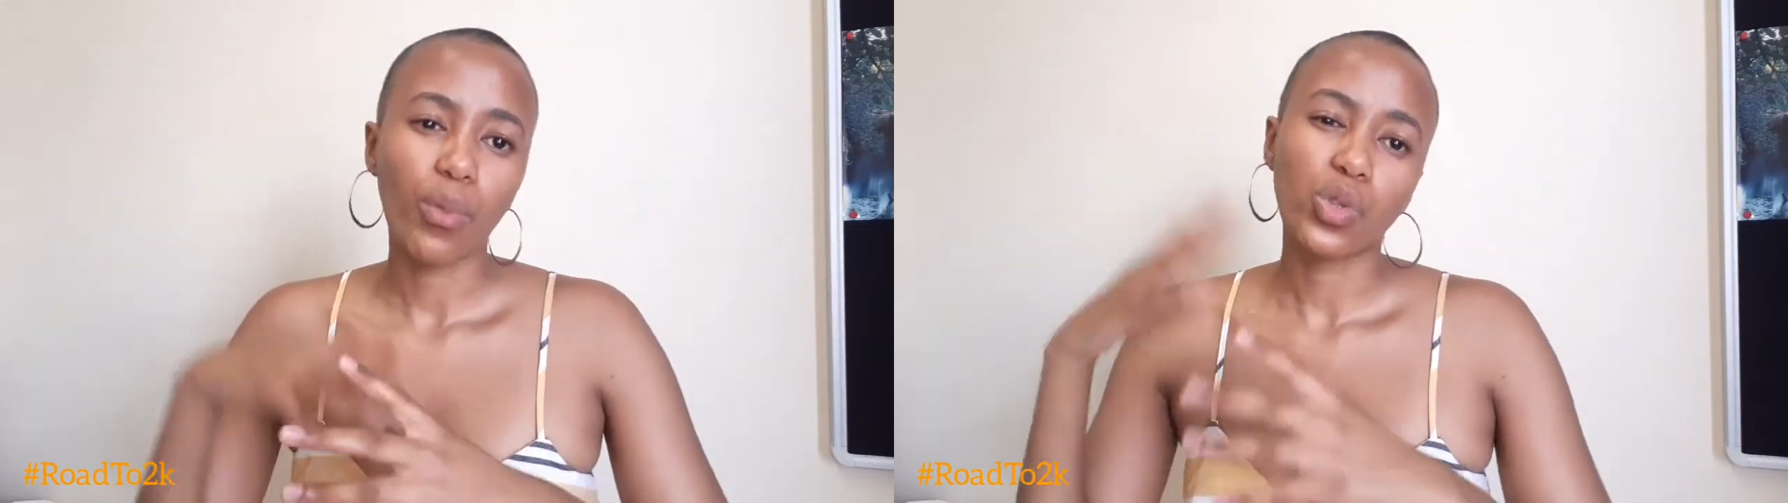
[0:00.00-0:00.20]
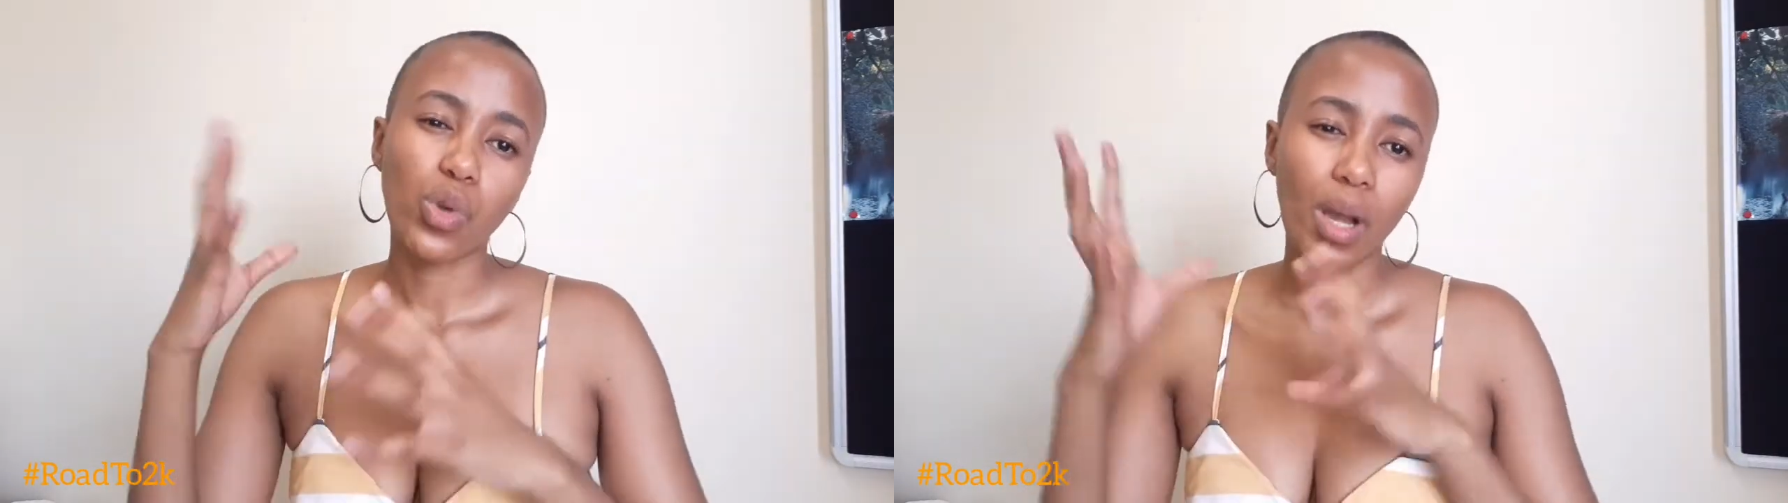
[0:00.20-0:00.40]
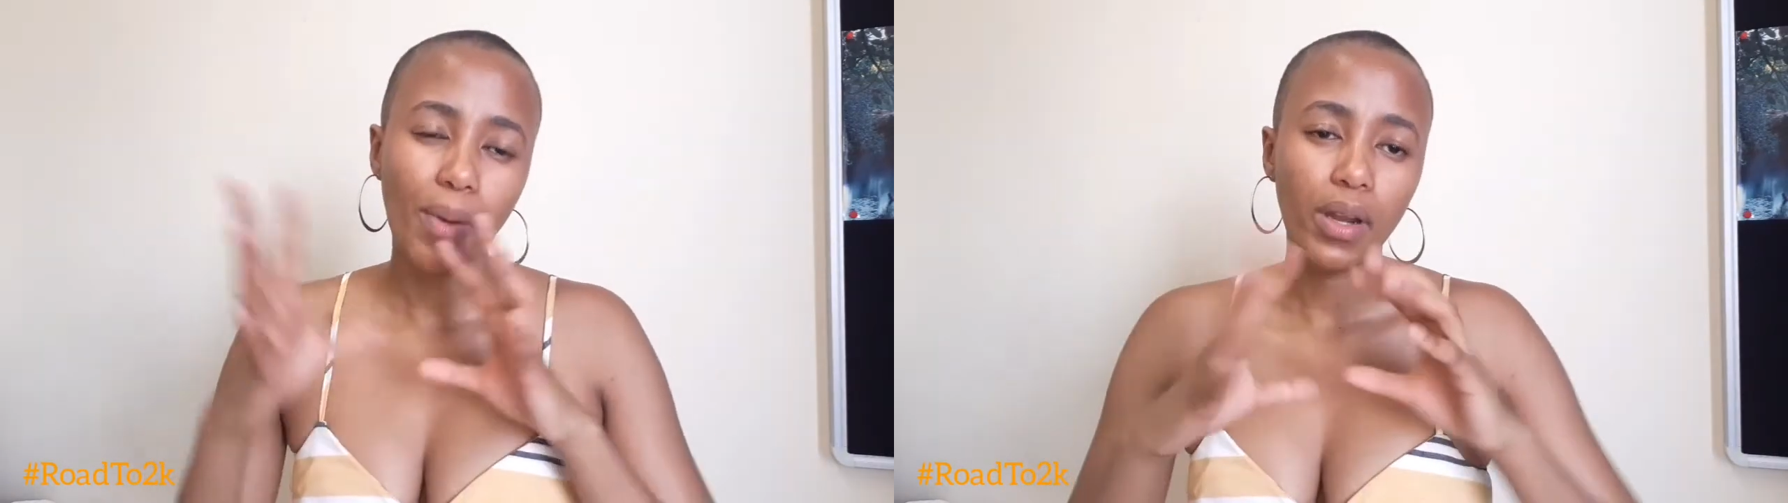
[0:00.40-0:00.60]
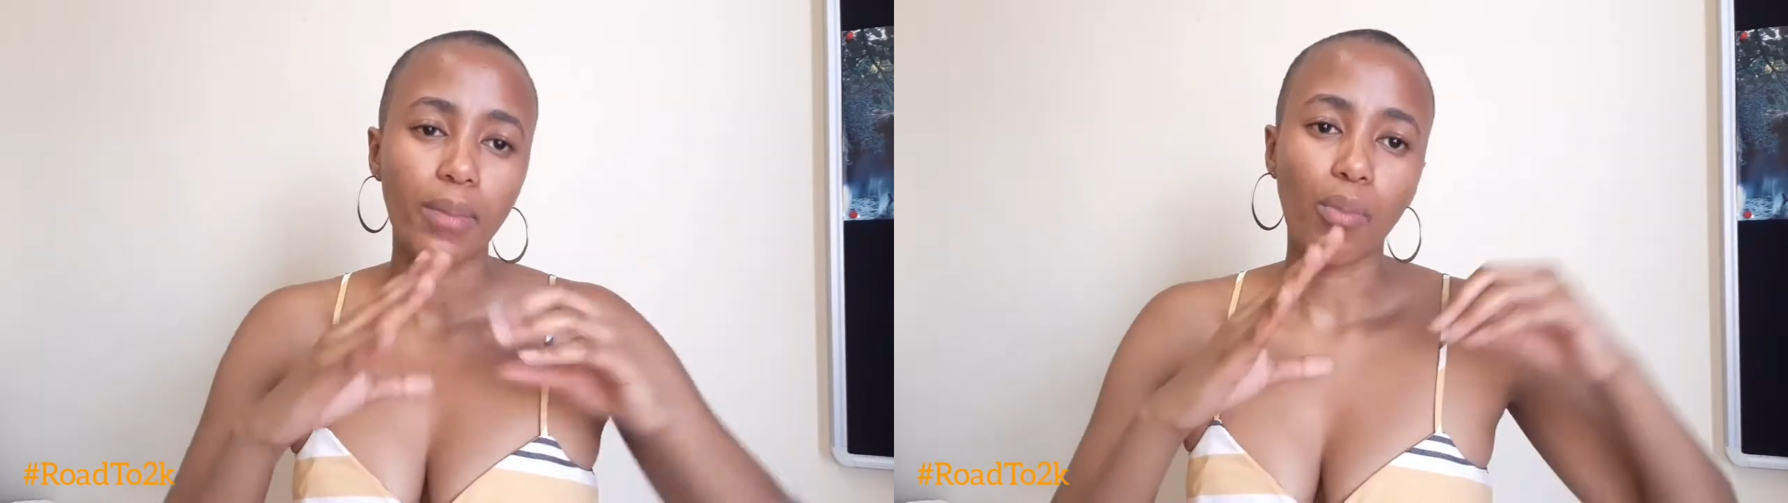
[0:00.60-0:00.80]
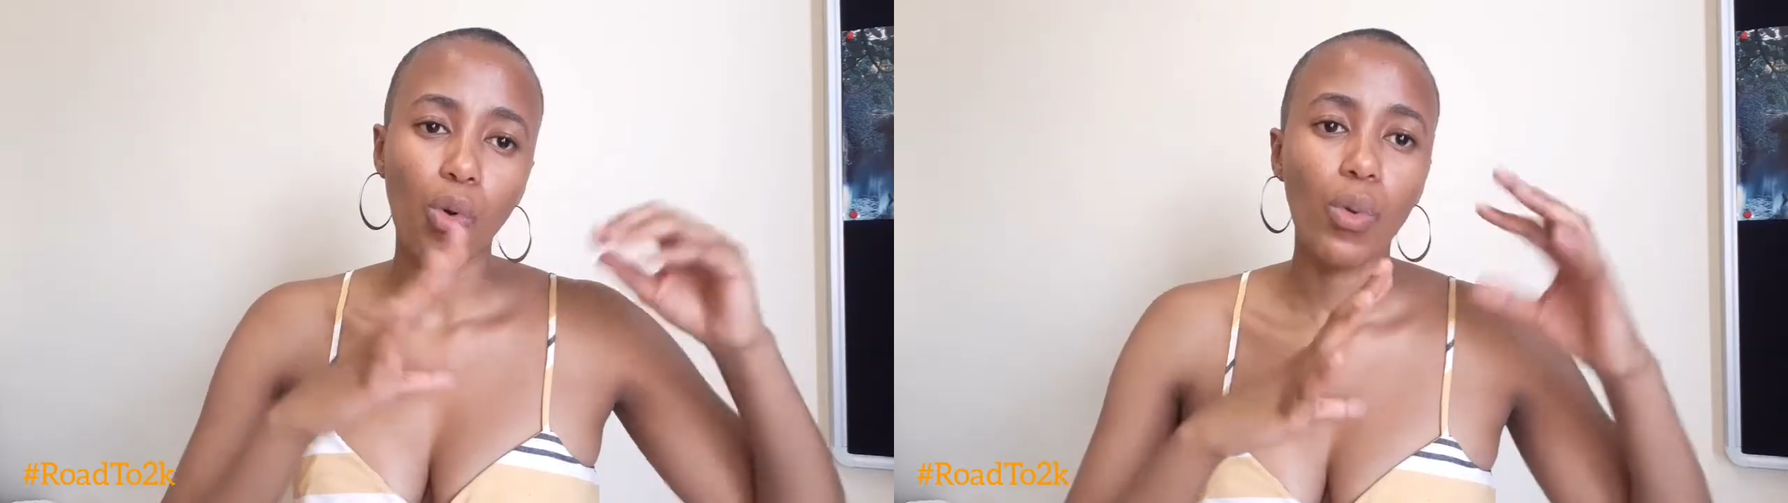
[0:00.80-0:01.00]
we'll talk about it
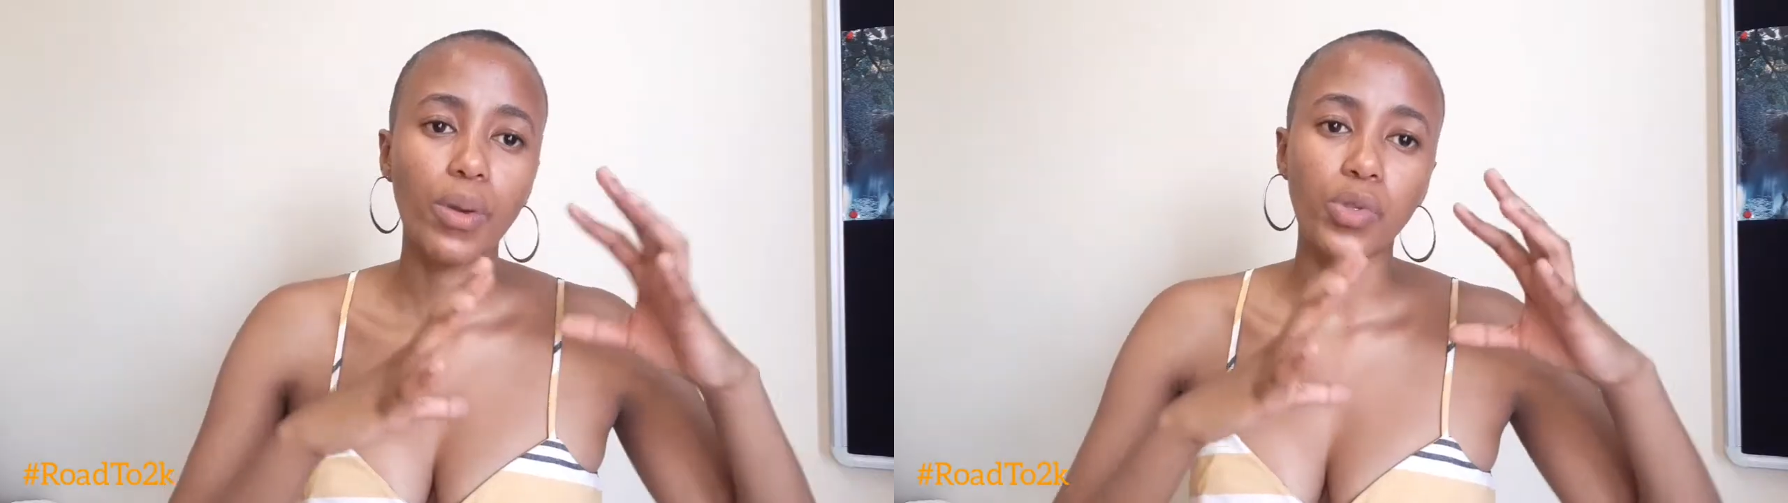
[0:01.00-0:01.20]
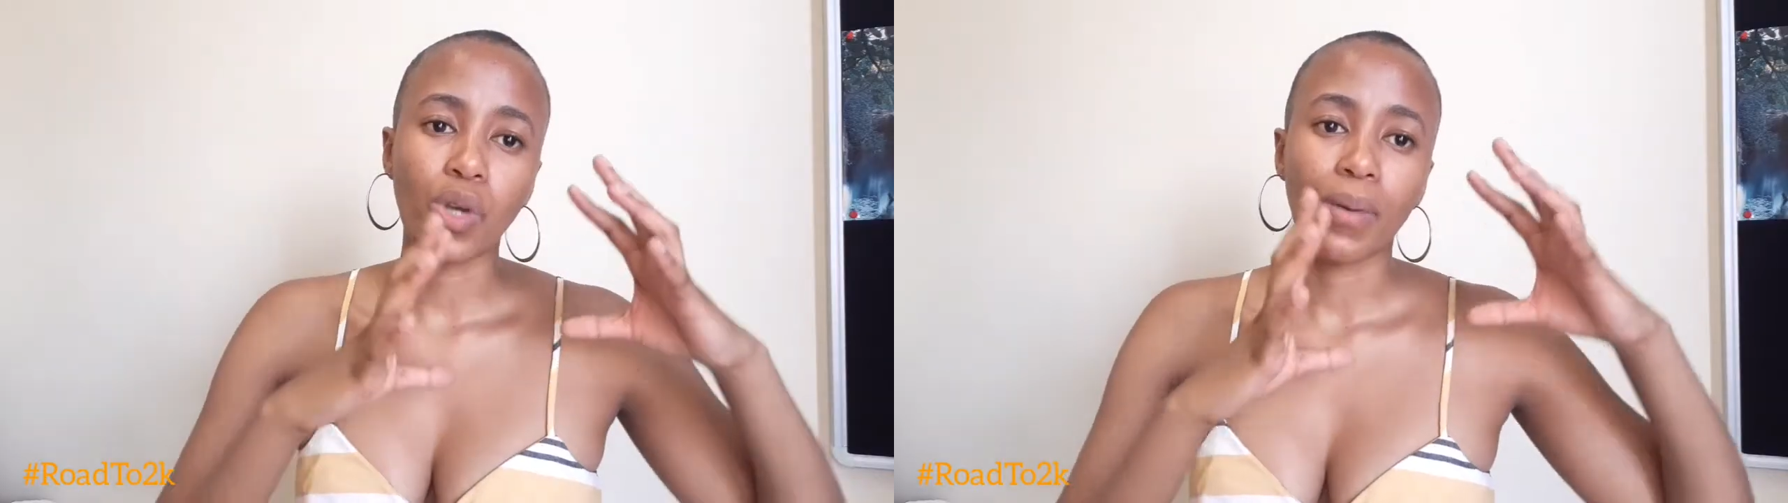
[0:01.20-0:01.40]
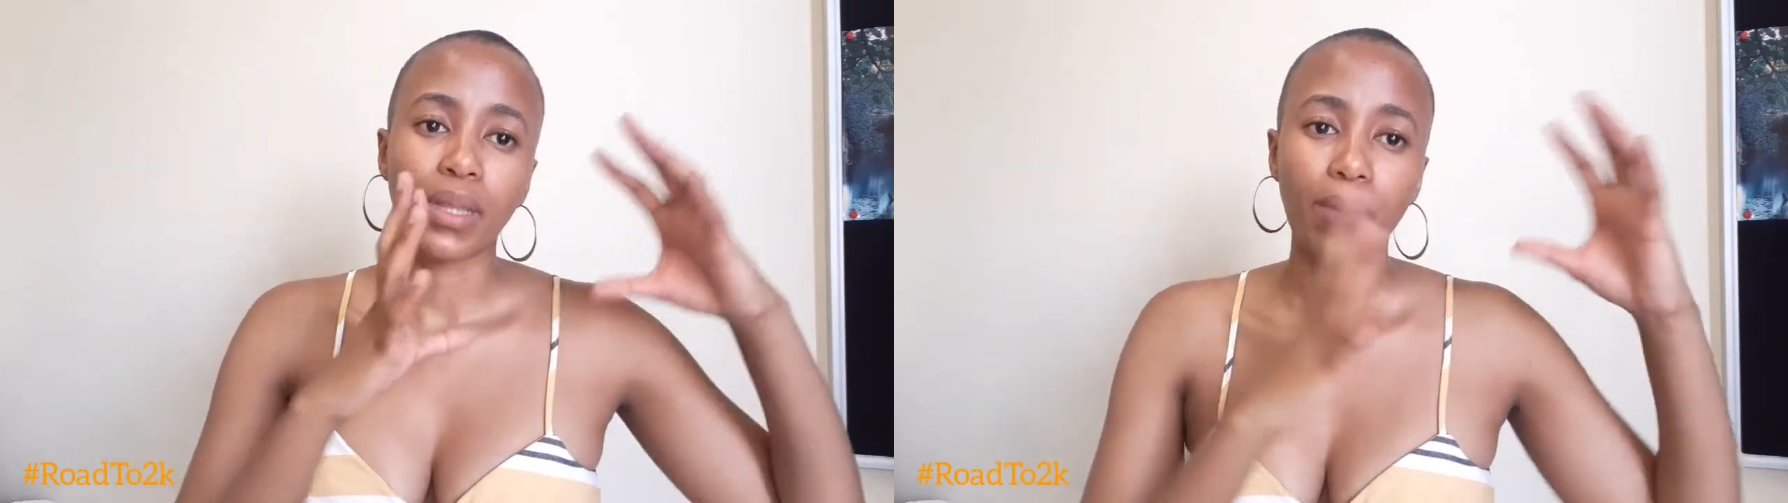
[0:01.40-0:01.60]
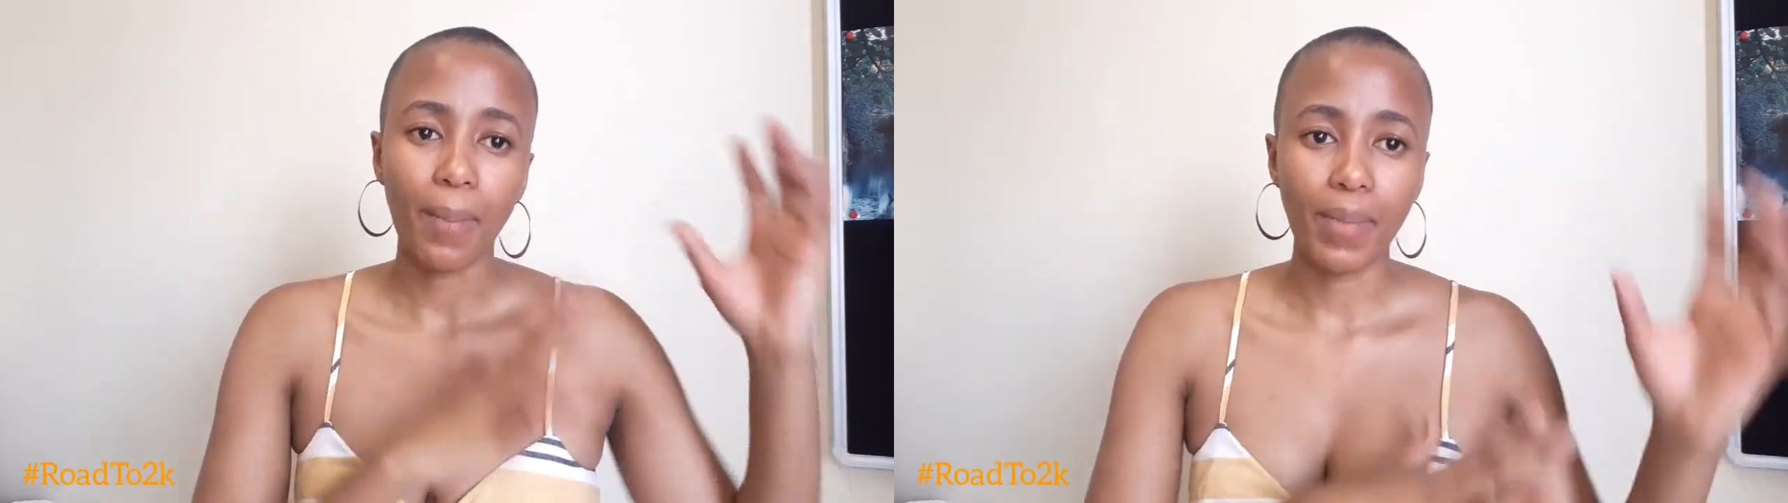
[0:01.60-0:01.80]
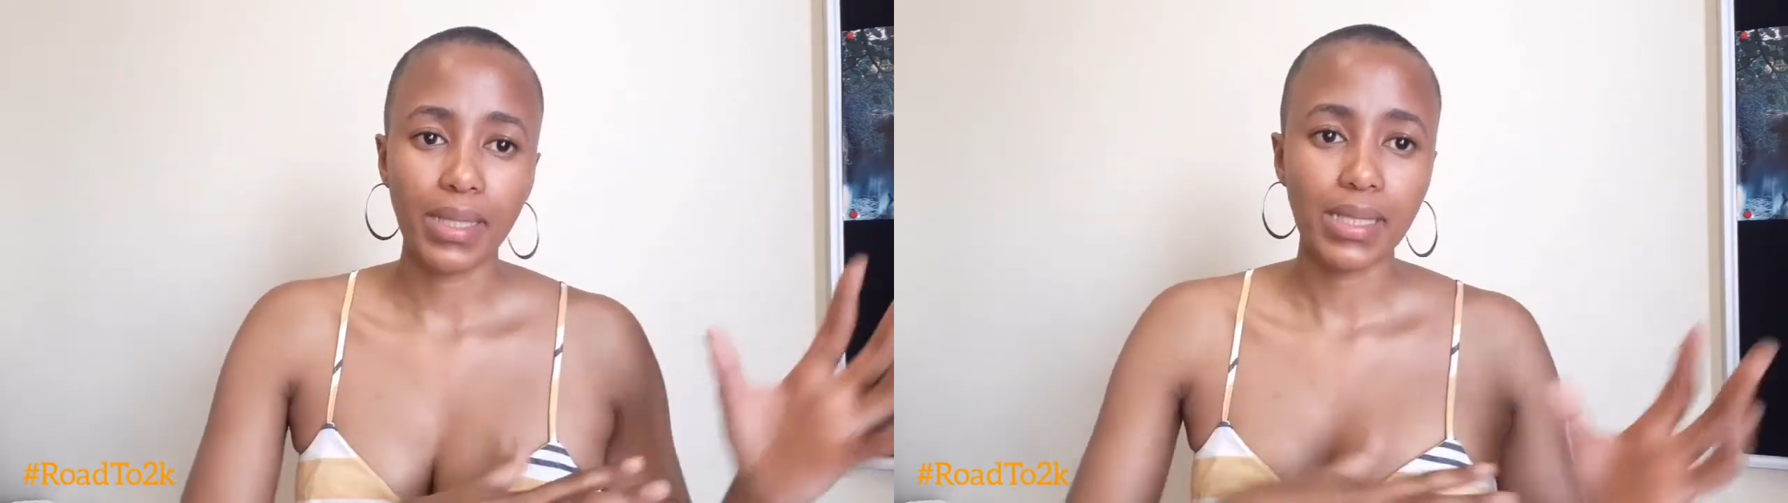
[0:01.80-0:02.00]
more when we talk about the
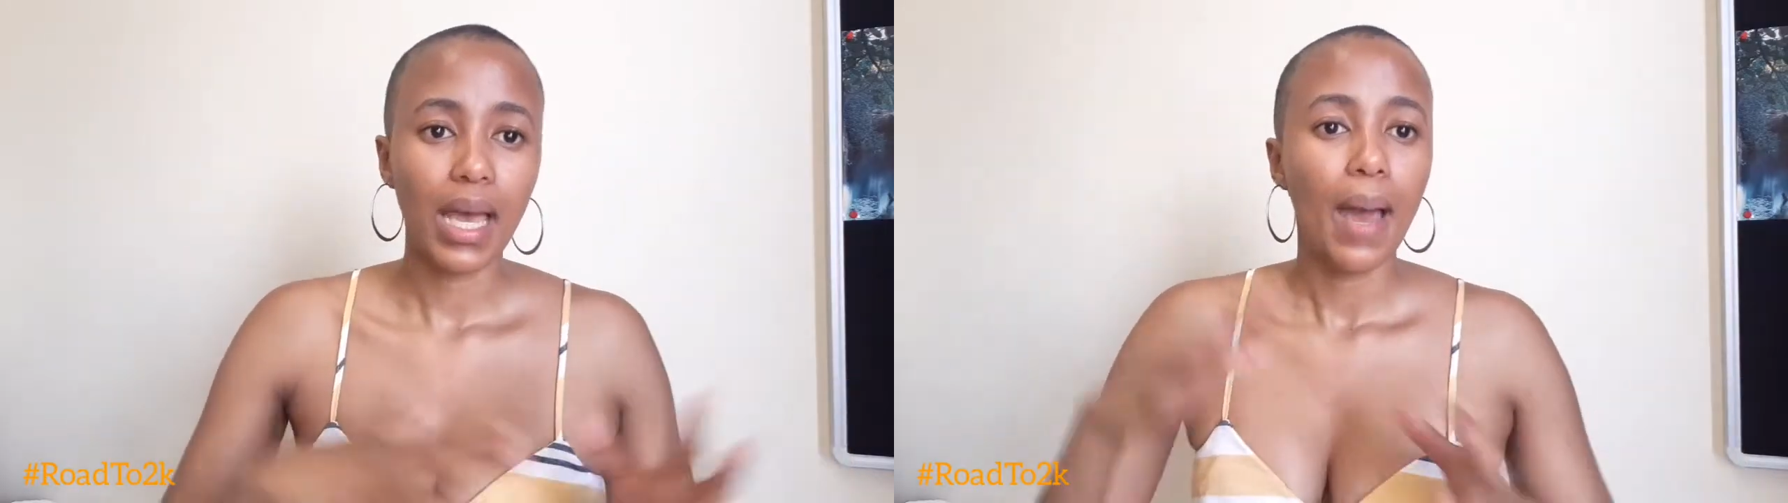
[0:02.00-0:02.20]
McMins.